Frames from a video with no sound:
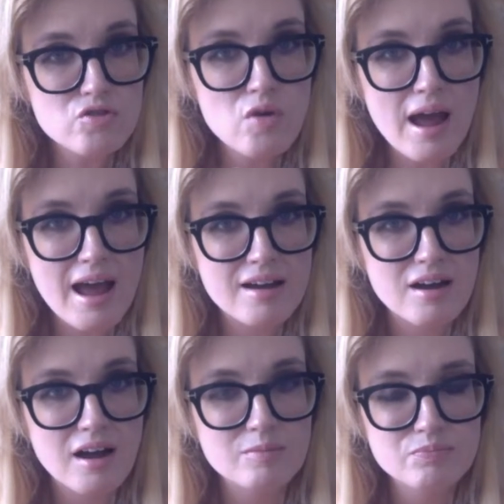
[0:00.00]
if you had
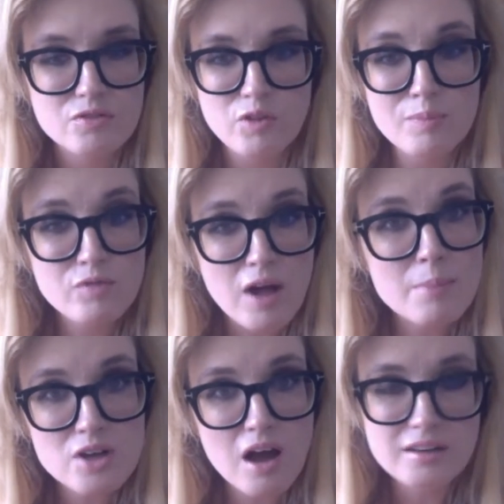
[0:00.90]
um, flip
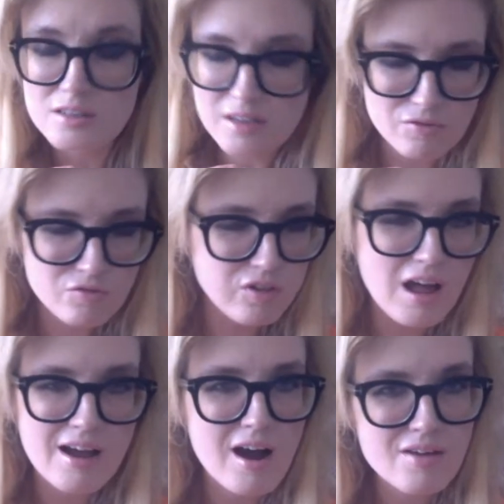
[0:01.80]
flops on because they'd
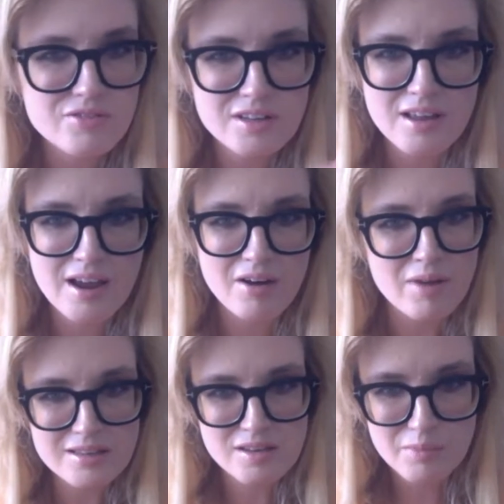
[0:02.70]
fly off into the air and
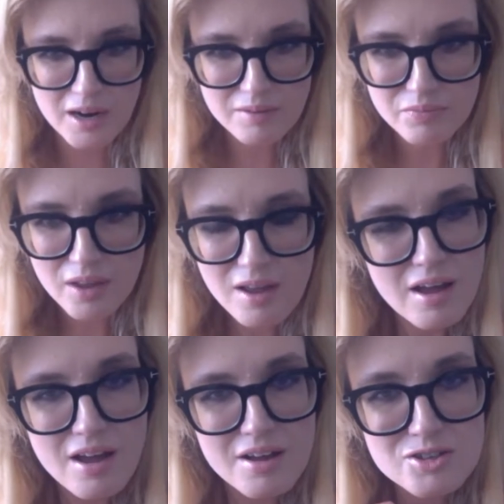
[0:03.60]
hit somebody.
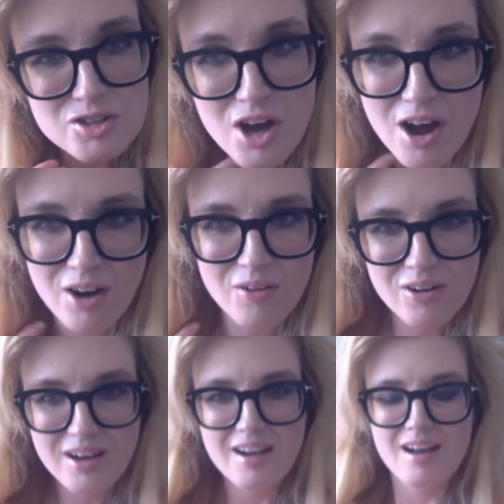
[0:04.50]

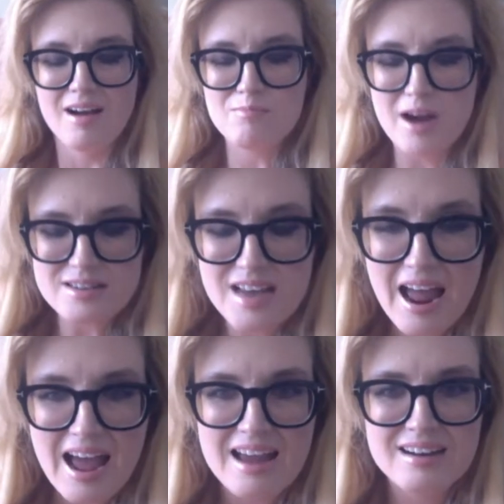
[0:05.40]
So my
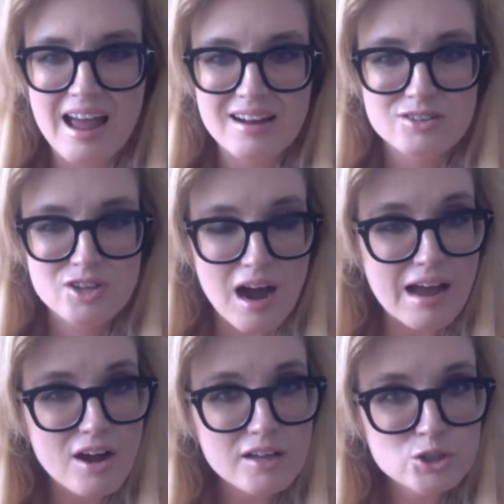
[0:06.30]
dad had
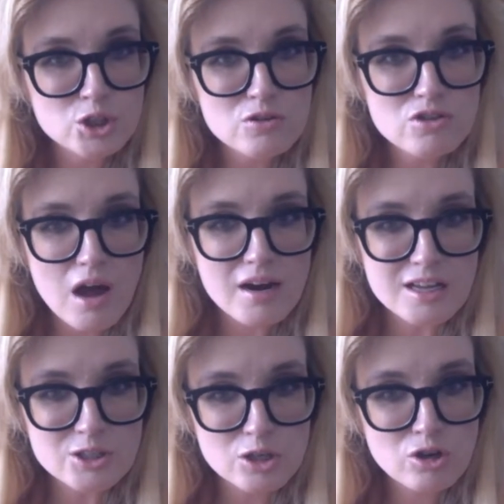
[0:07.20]
tie on shoes on and
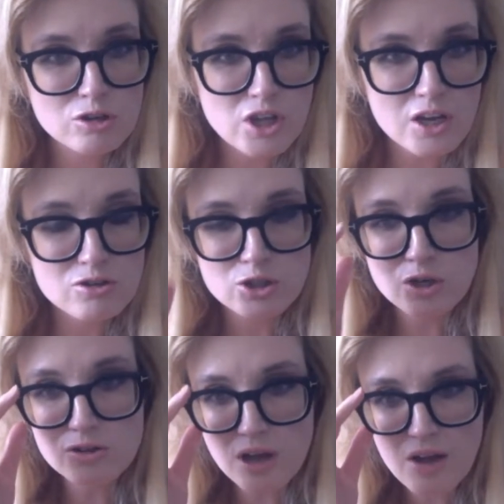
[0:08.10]
he just heard take your
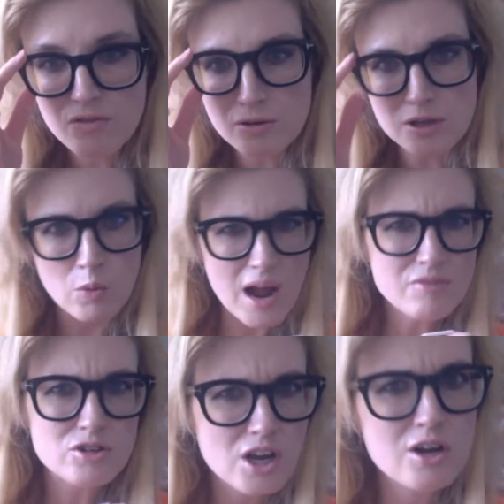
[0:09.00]
shoes off and he was like, We
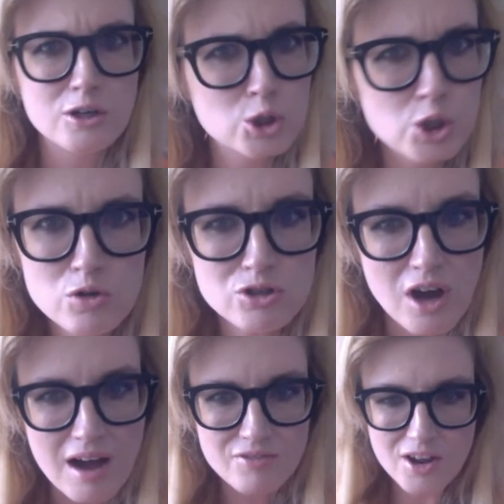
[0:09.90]
have to take our shoes
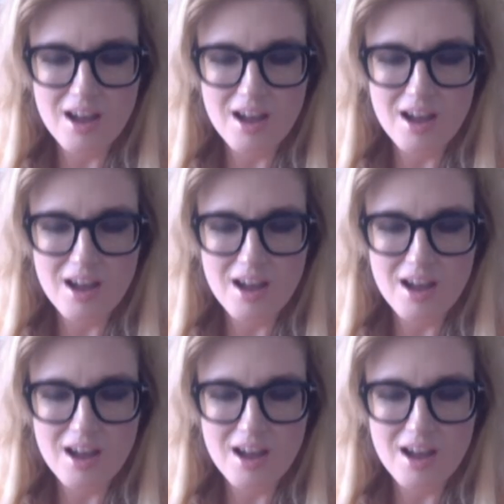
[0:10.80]
off.